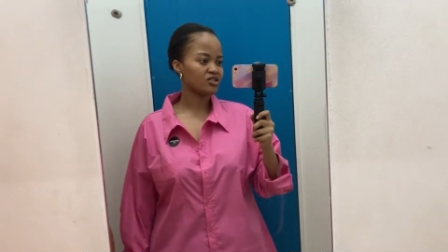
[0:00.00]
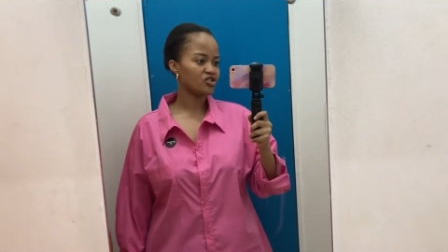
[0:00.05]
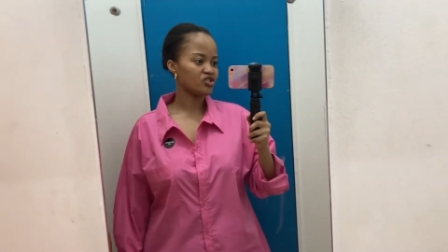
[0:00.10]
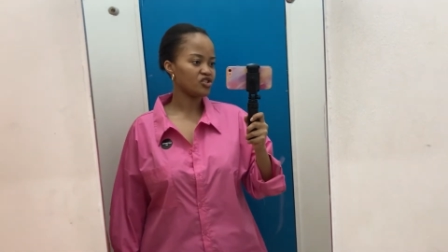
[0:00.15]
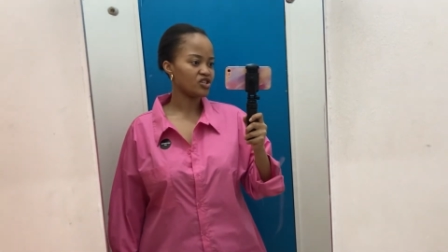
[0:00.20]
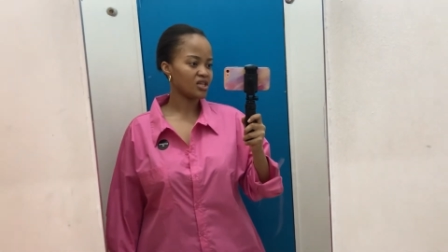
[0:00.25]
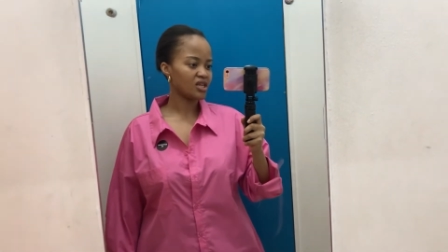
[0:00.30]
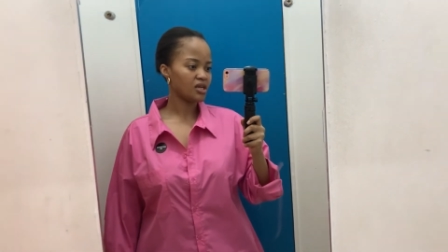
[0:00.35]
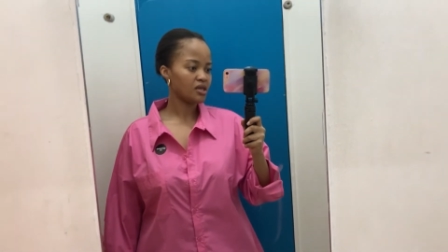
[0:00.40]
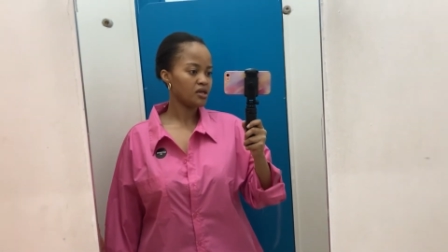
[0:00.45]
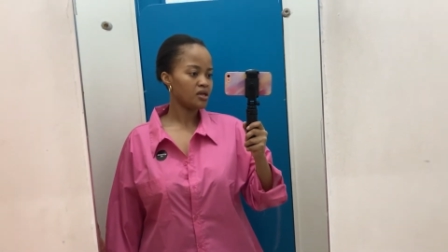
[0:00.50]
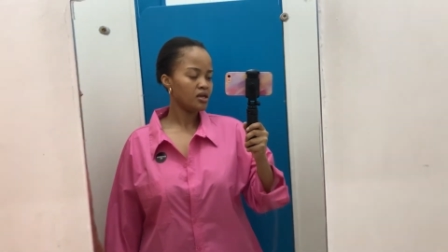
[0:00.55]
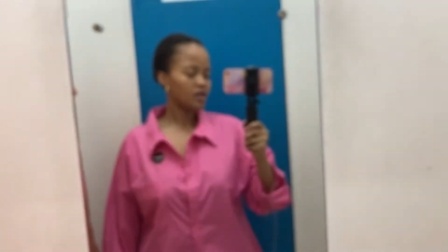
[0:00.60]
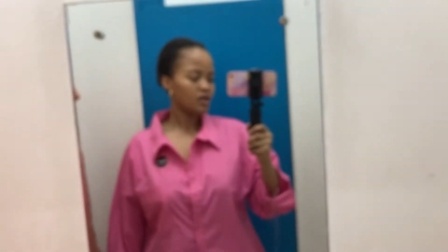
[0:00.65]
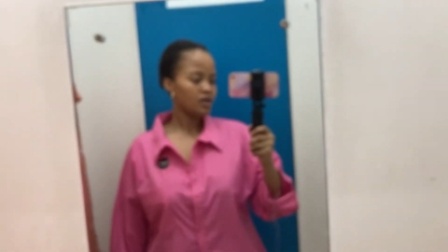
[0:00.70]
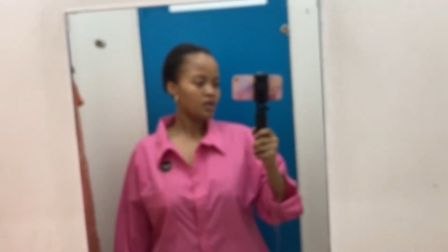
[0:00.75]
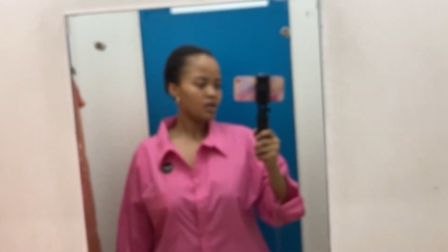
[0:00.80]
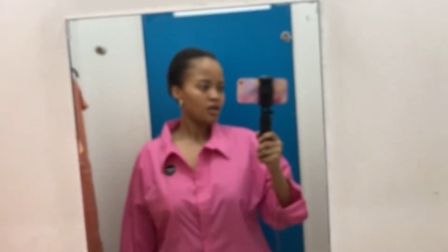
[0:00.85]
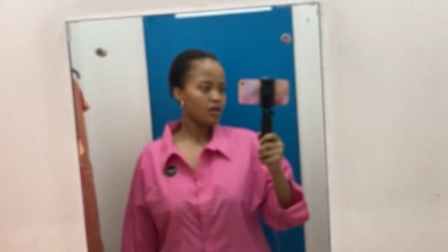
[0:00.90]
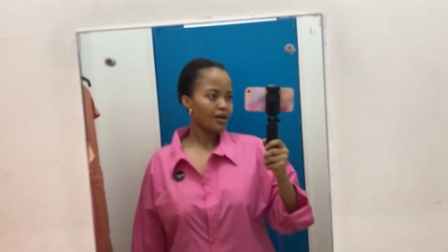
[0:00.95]
and
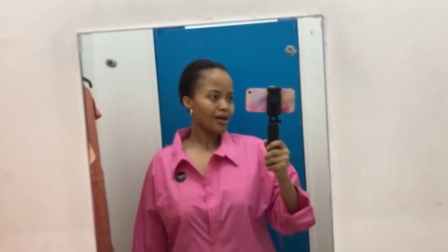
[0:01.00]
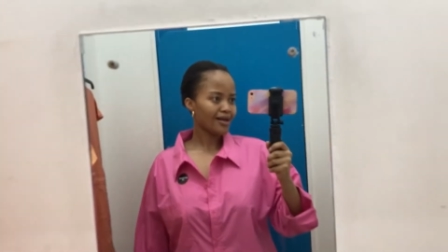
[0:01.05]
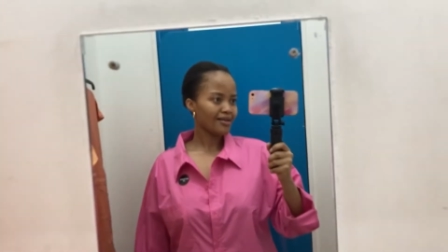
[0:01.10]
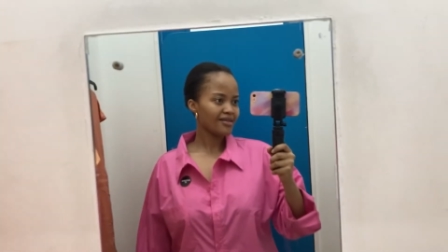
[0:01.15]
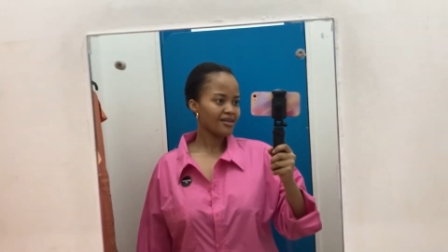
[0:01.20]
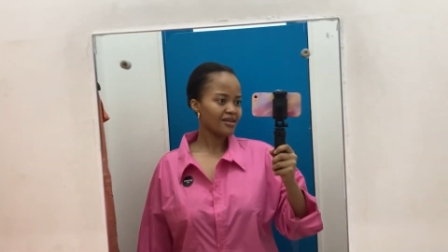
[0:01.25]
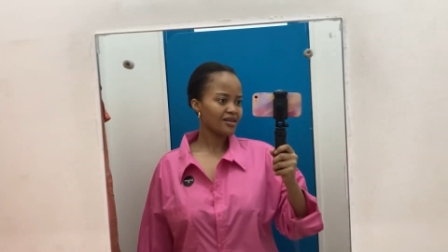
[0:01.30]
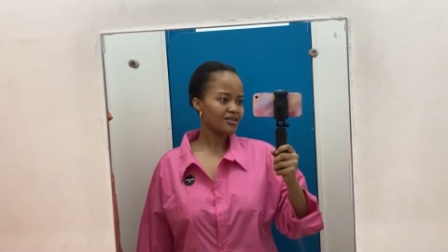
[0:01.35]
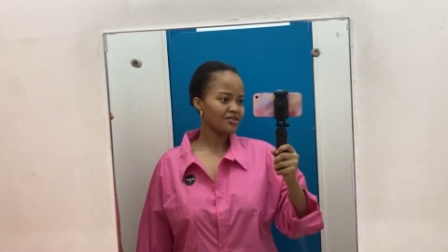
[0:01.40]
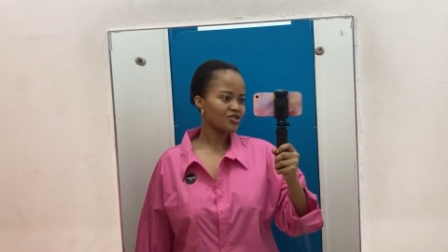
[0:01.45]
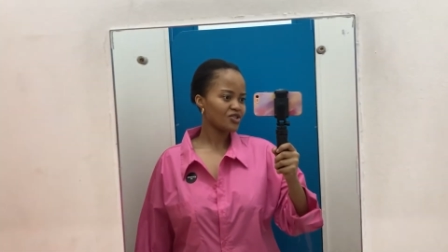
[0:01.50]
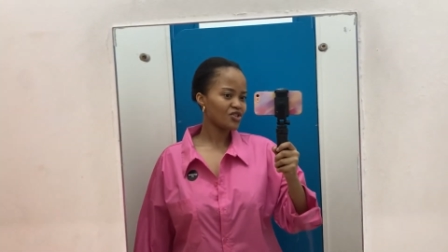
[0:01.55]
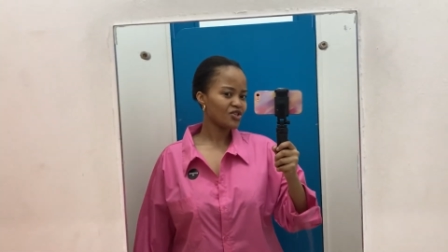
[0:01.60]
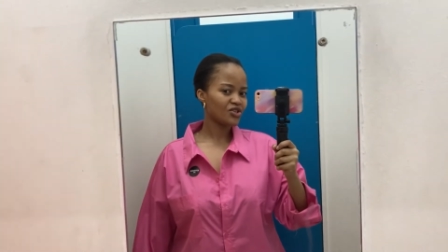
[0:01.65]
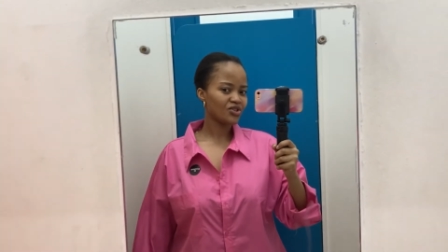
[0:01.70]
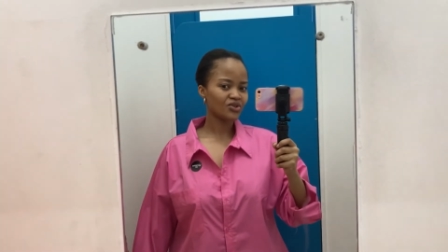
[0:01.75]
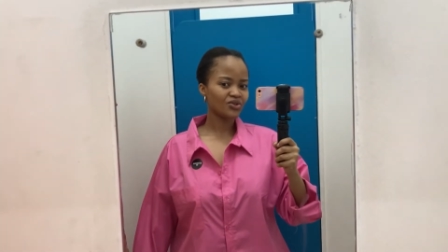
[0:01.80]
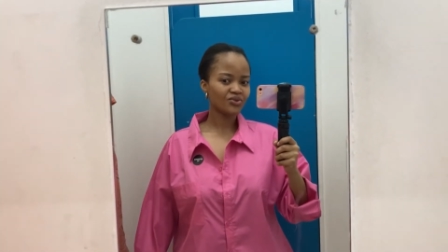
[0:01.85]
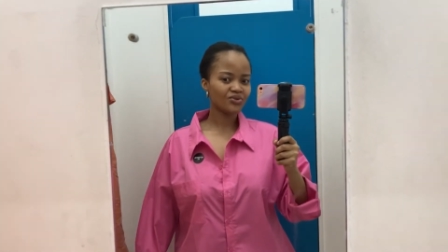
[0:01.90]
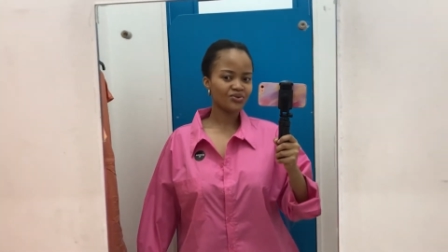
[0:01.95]
i think it's
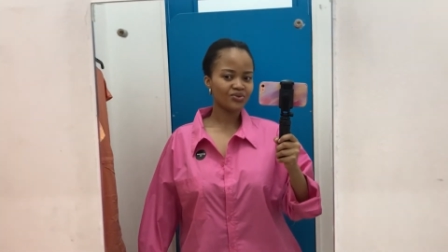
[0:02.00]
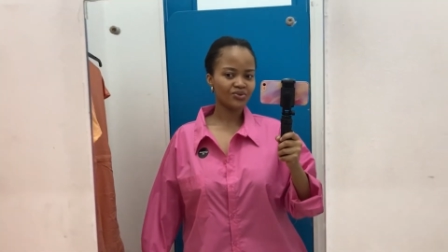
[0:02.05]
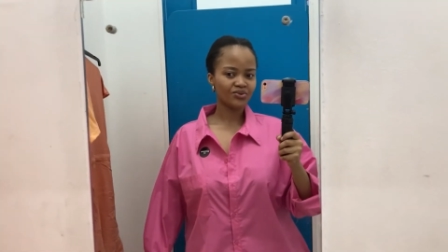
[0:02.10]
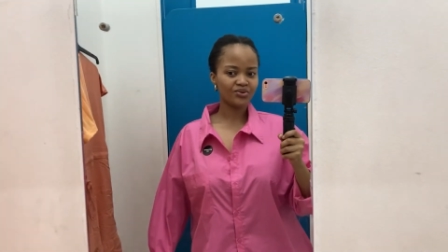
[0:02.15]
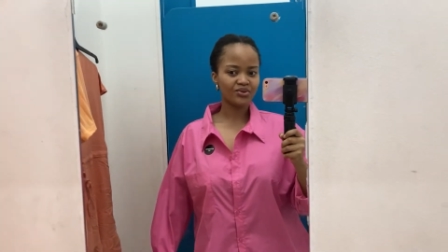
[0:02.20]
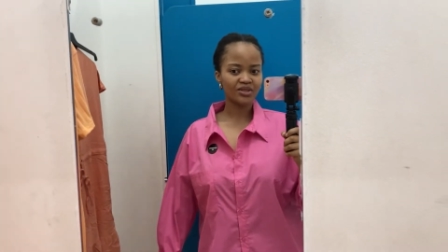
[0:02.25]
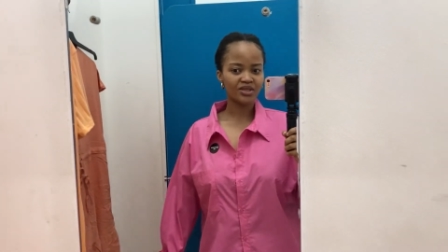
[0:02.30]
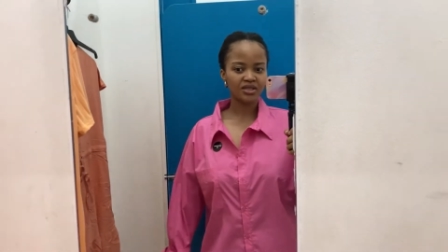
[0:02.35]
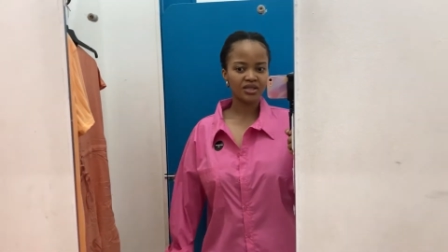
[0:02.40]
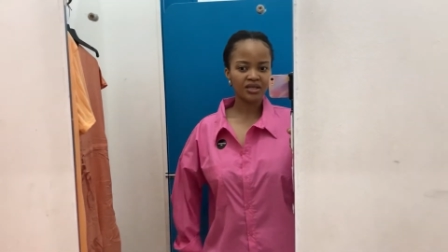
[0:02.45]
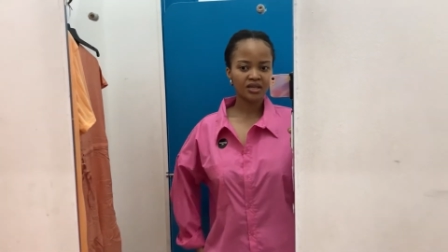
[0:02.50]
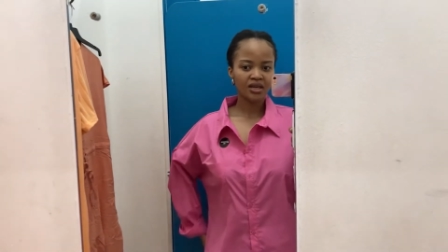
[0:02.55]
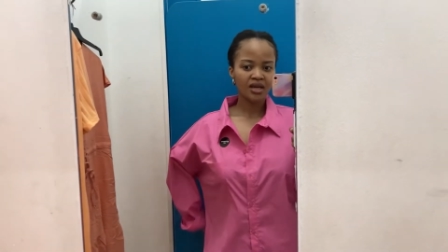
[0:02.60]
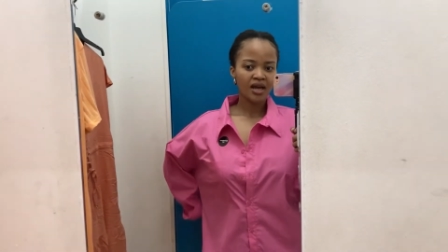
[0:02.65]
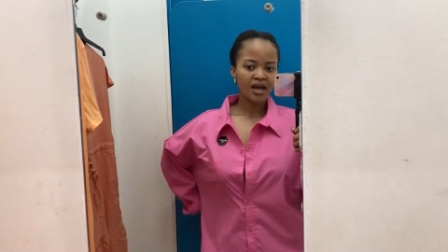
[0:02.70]
cute